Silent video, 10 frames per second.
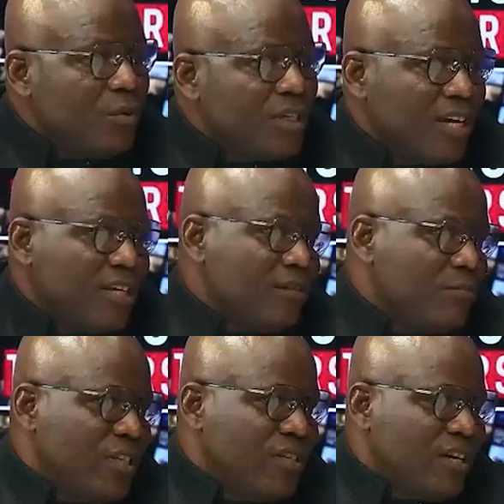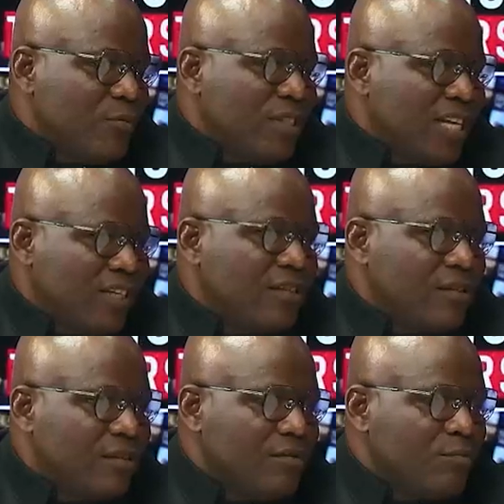started the business. We started
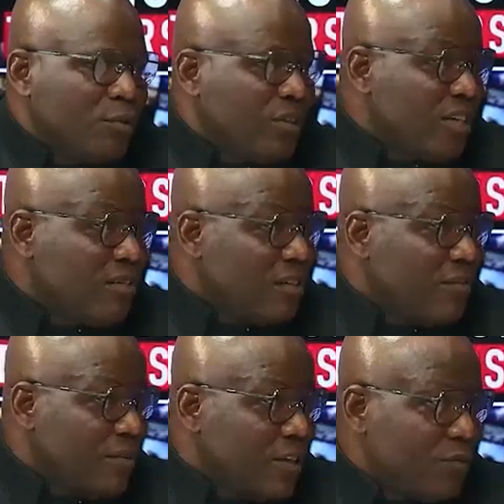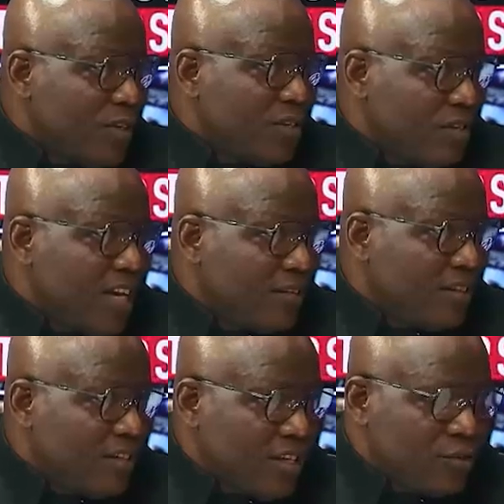the process in the first phase last
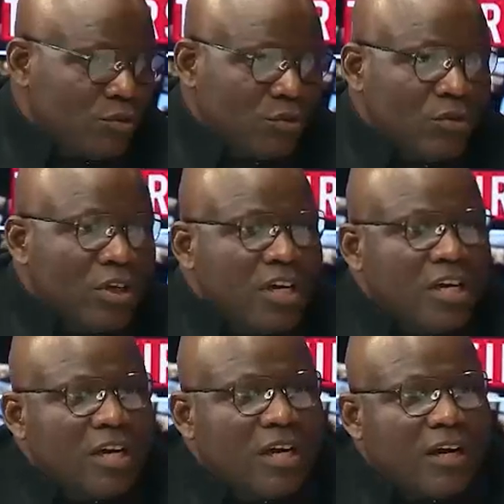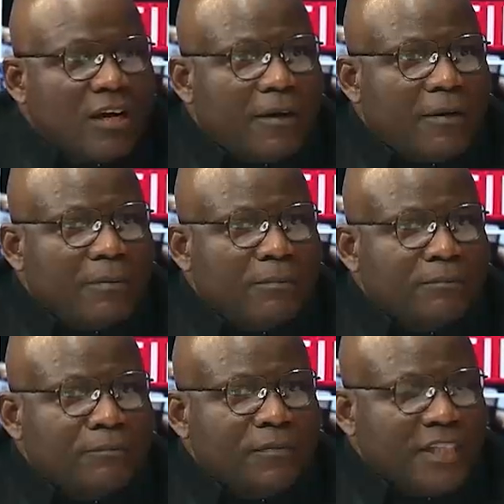10 years, in
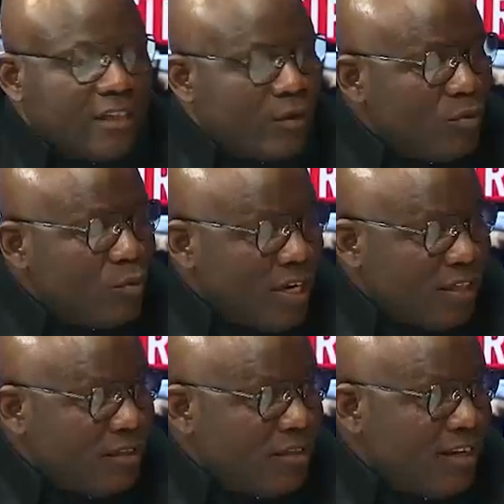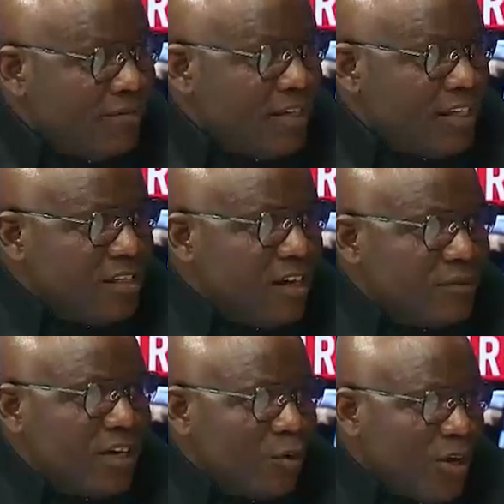Kwara State, Lafiaji,
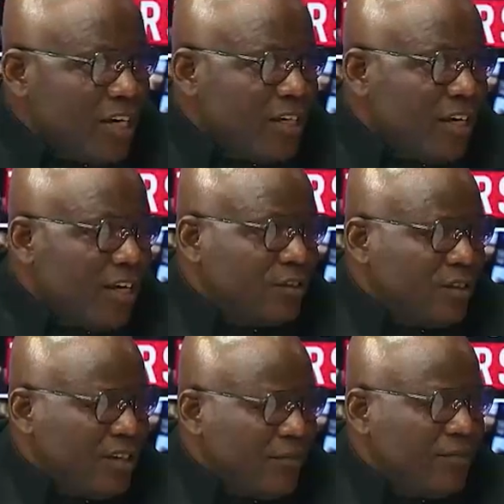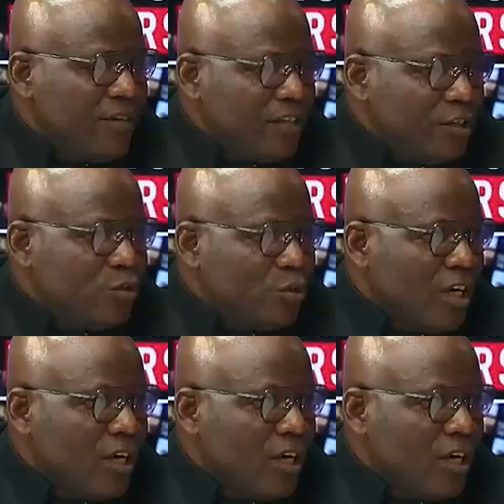after acquiring the Lafiaji Sugar